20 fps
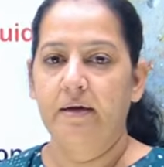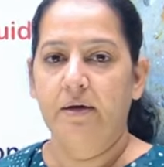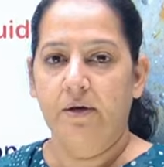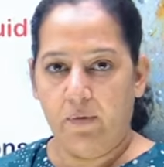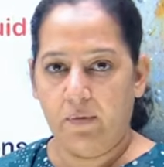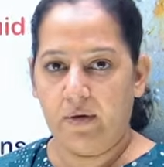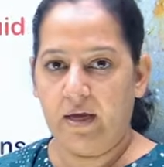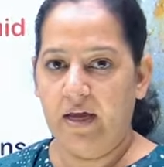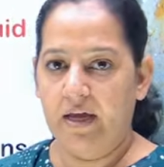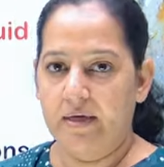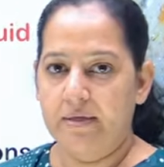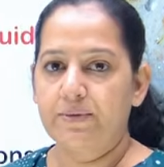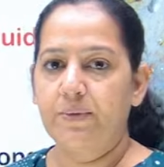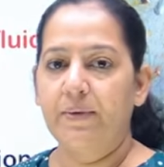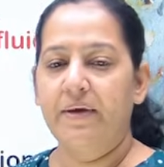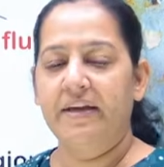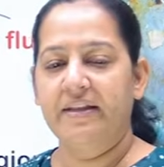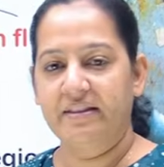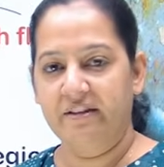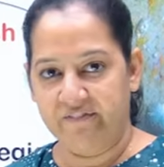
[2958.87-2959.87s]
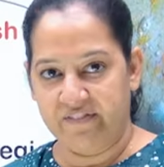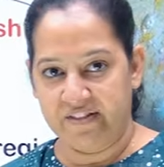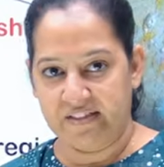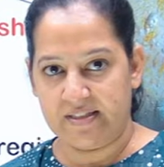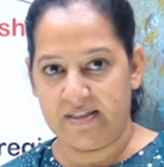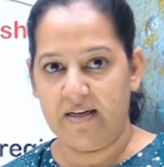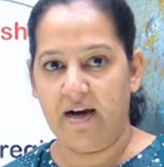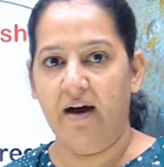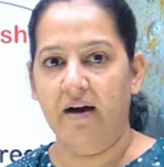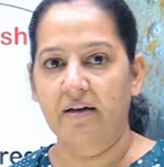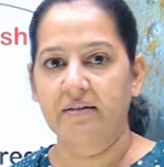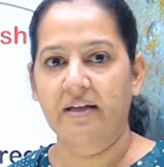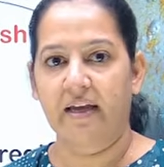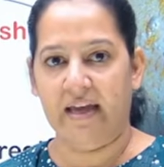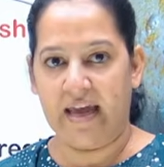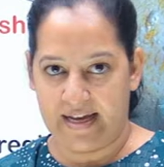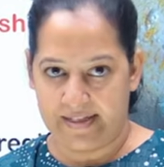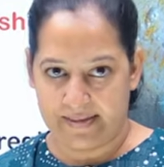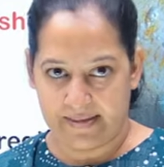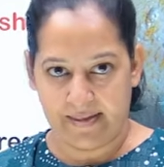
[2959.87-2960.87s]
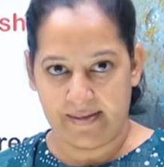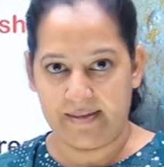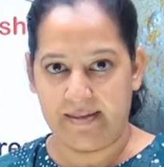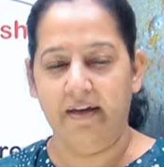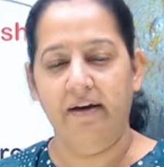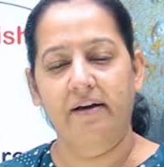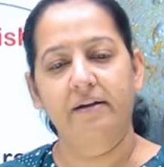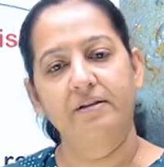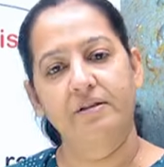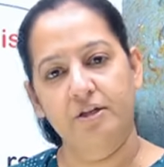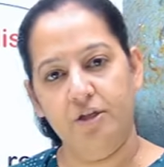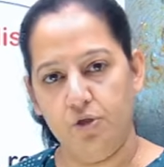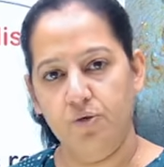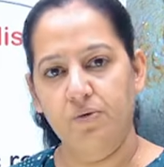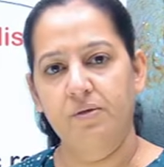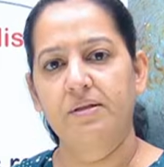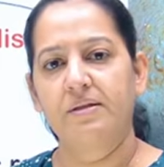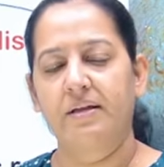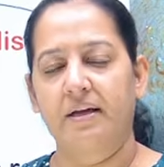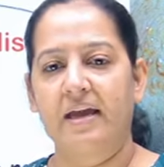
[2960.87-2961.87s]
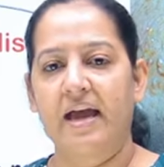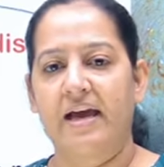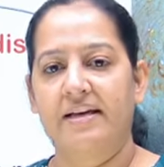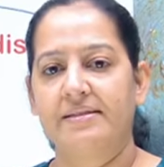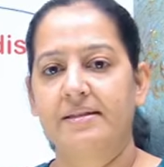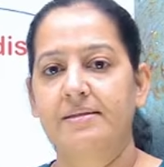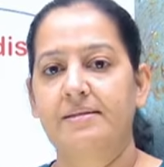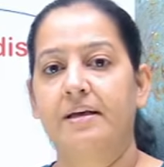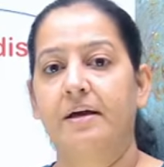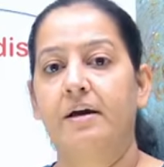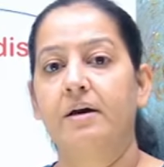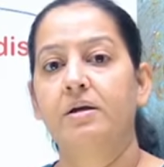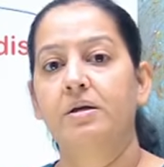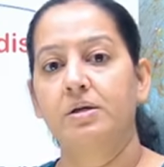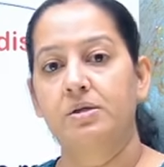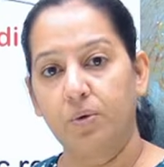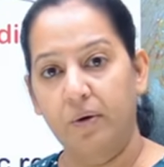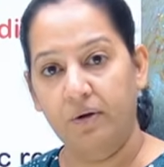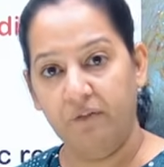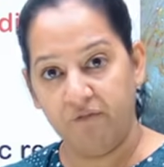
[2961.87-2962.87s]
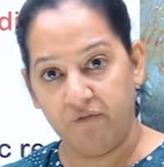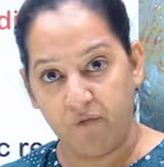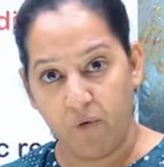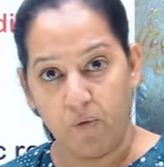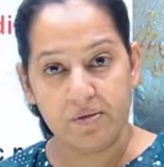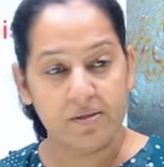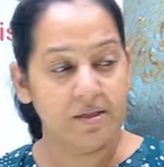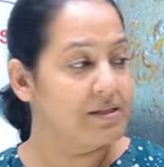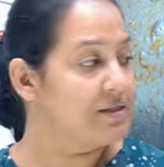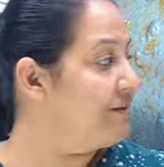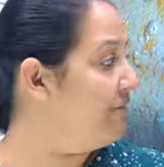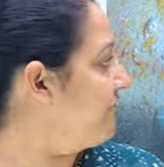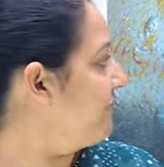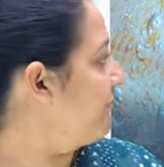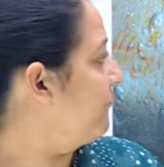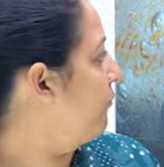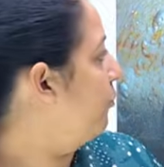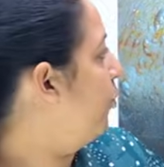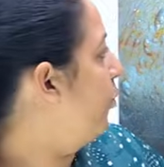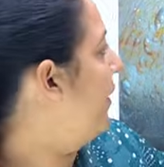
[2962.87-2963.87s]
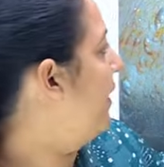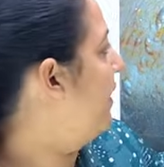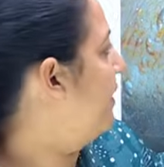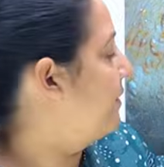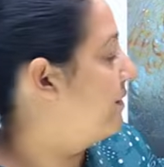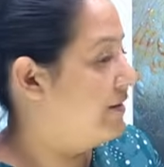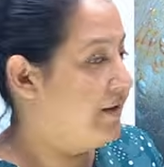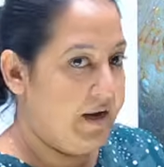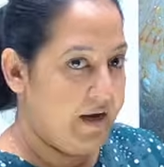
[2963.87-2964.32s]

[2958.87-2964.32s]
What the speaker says: Okay, so in the viscera, the gas is there, in the tissue, in the gas is there. So it forces the fluid.